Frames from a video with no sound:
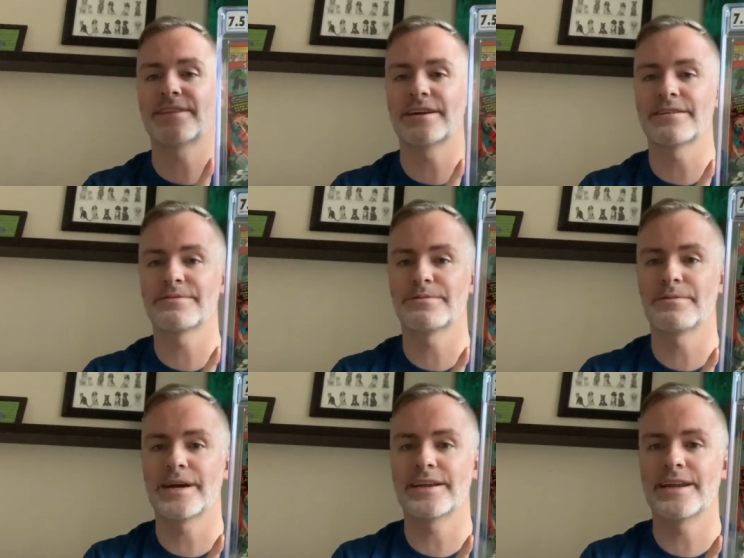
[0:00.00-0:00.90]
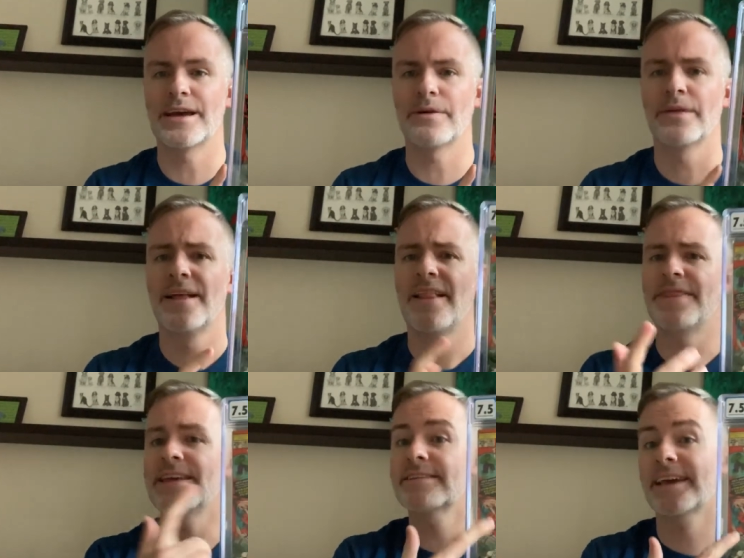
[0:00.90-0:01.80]
there right now.
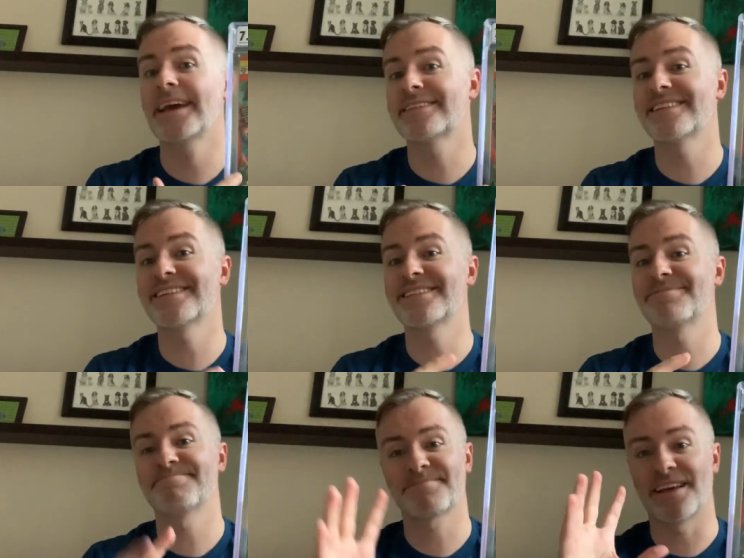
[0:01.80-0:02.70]
These cases,